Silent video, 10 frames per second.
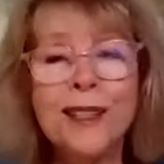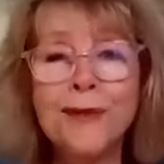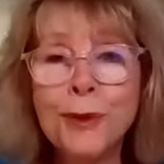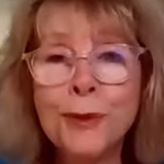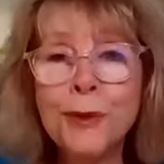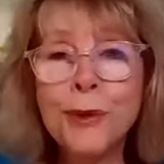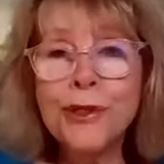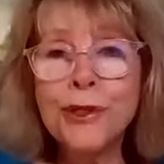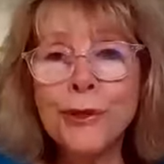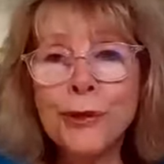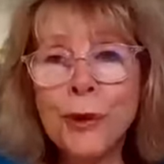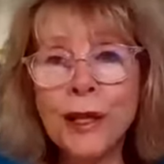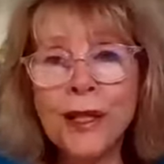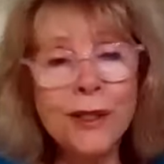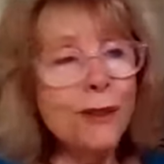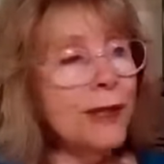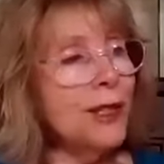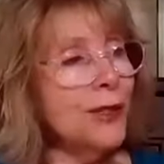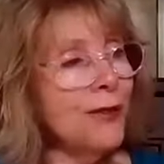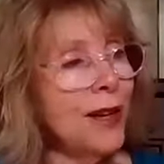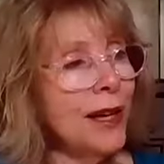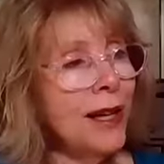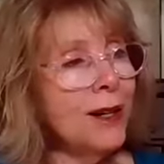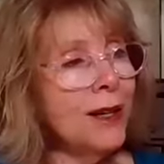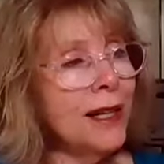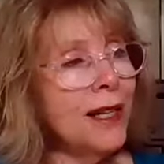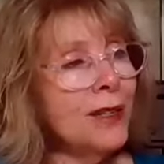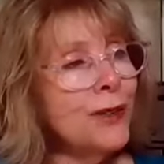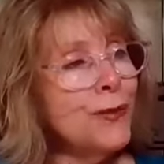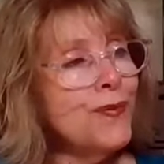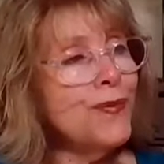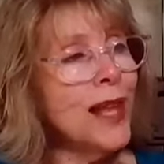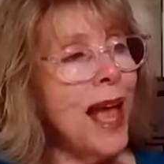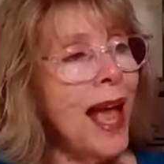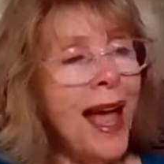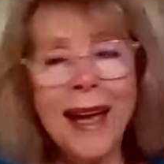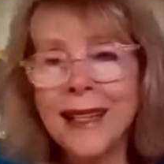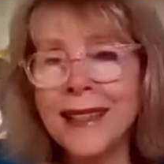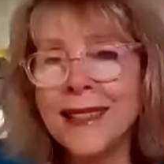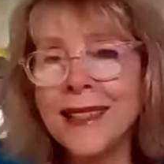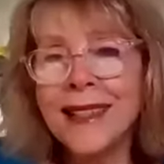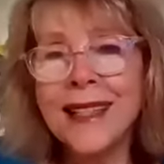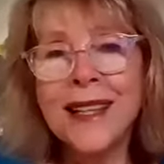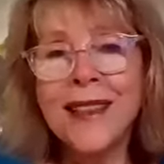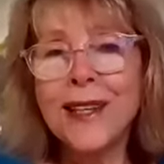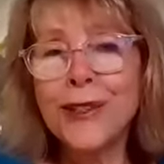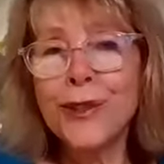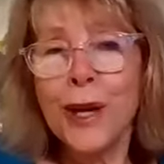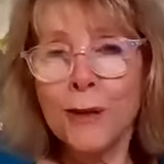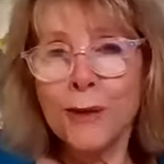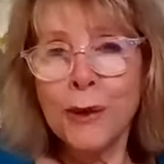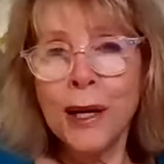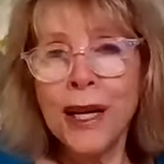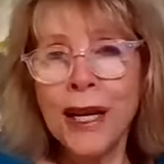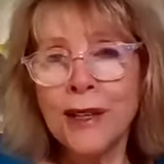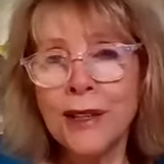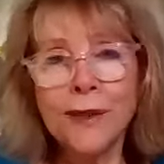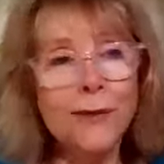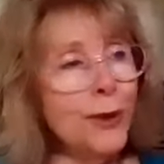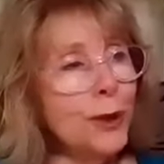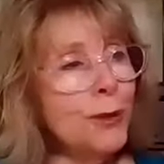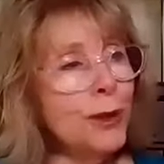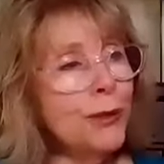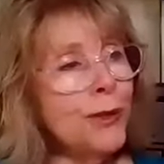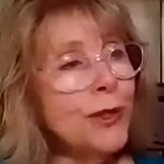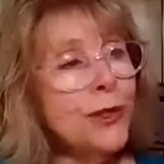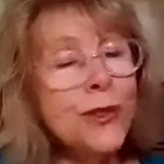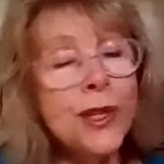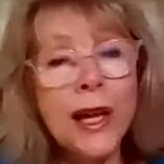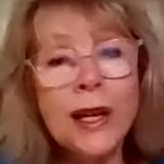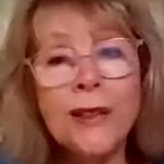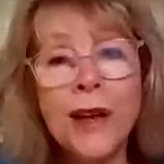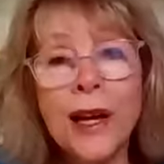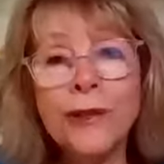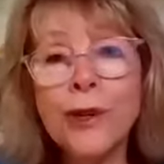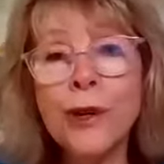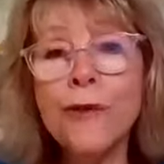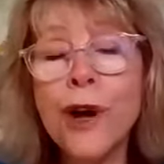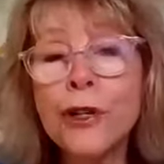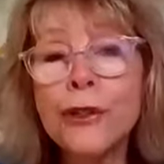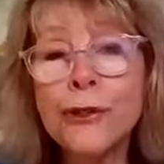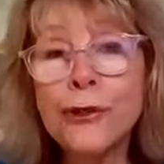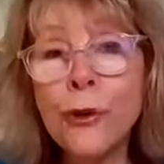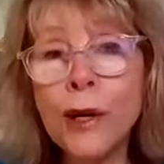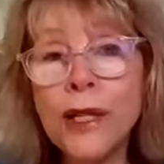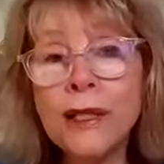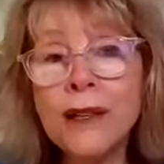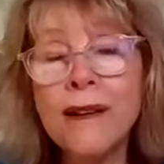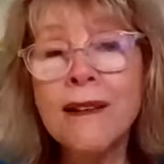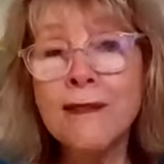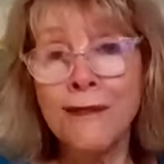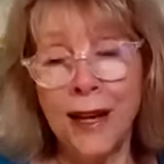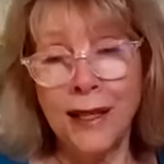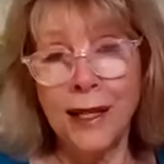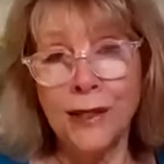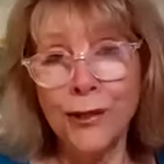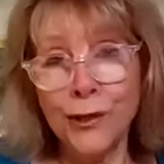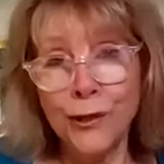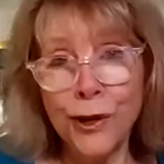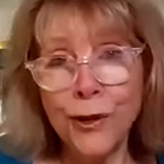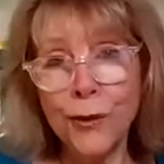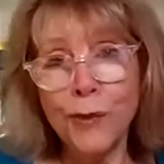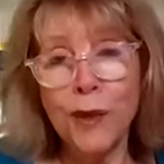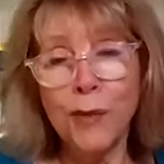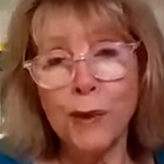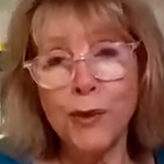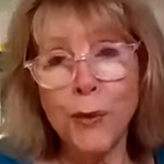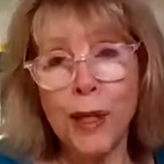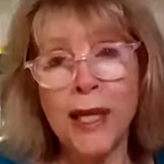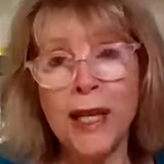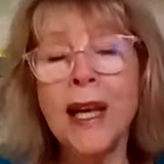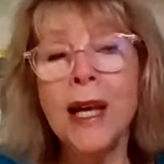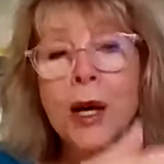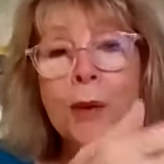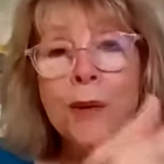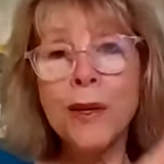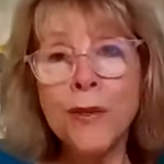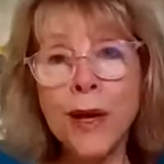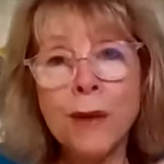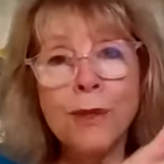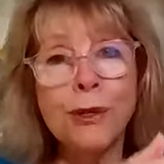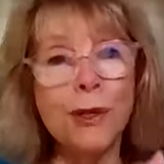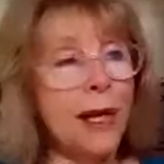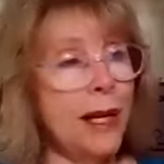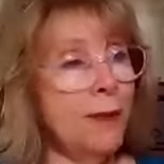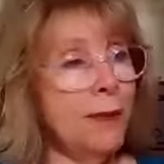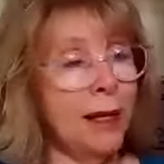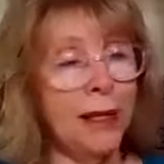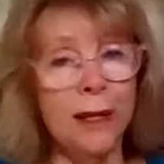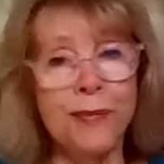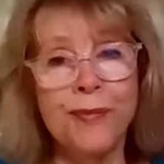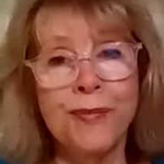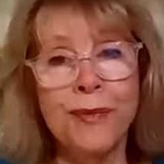The full moon is in 20 degrees of Aries, and things come to a head on the full moon. This is the 8th house of joint finances, other people's money, helping them create money,